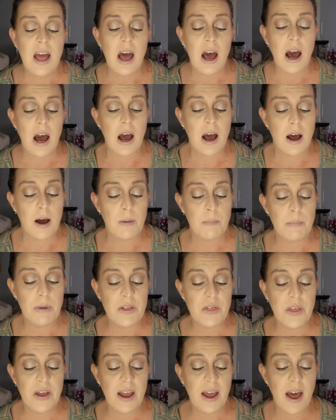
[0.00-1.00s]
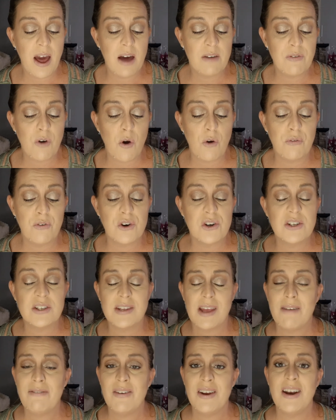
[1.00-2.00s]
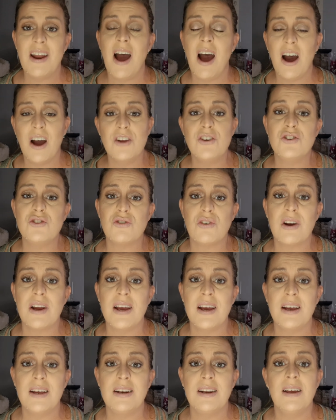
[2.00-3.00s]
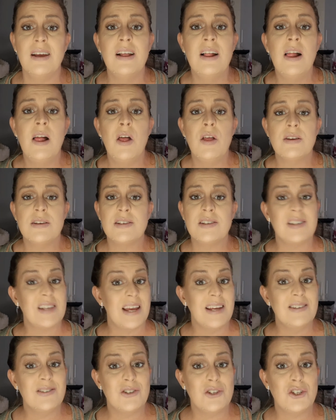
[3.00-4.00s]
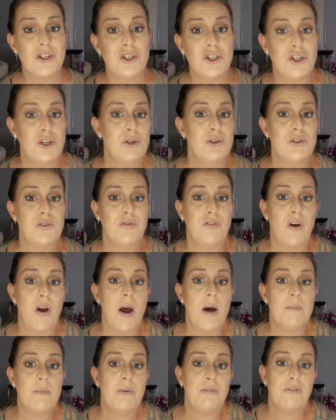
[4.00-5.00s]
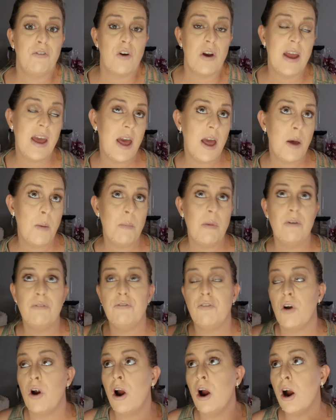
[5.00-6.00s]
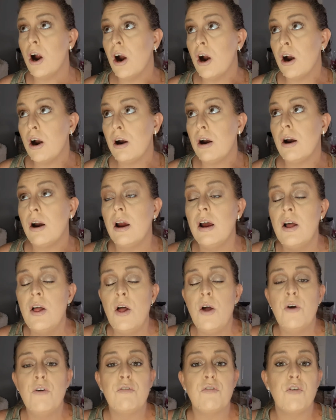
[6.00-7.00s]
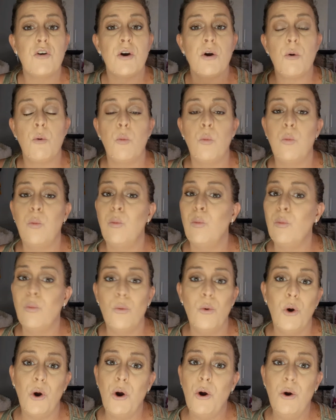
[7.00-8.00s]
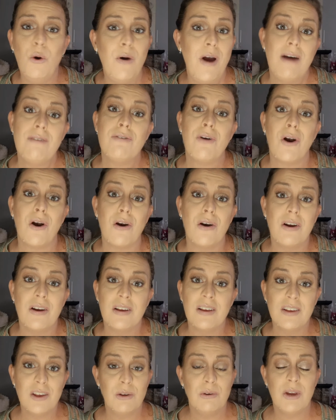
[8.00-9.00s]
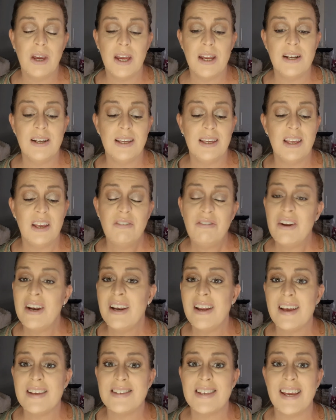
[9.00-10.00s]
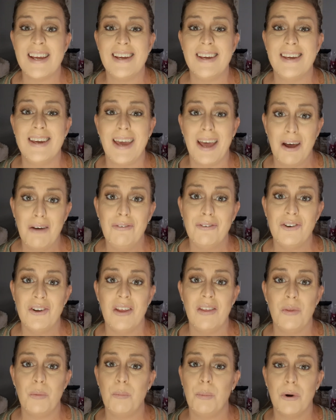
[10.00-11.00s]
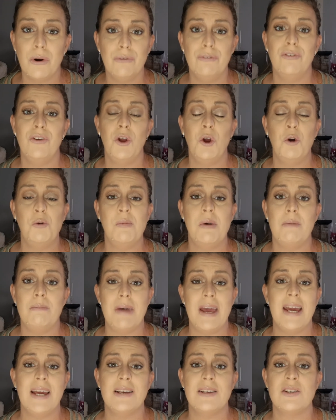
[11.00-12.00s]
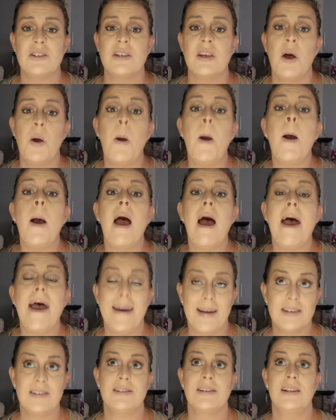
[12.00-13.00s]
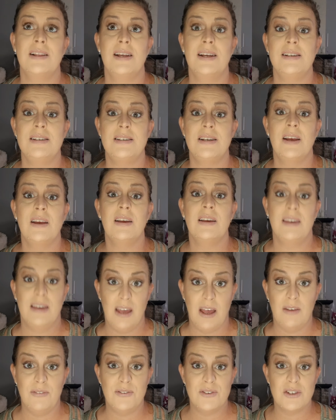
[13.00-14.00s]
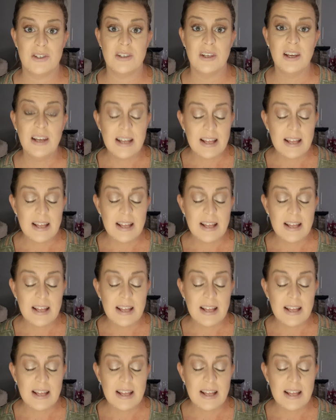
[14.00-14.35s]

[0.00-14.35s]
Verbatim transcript: Um, they have over seven hundred scents to choose from for him, for her, for whoever. You can give it as a gift. Perfume makes excellent gifts.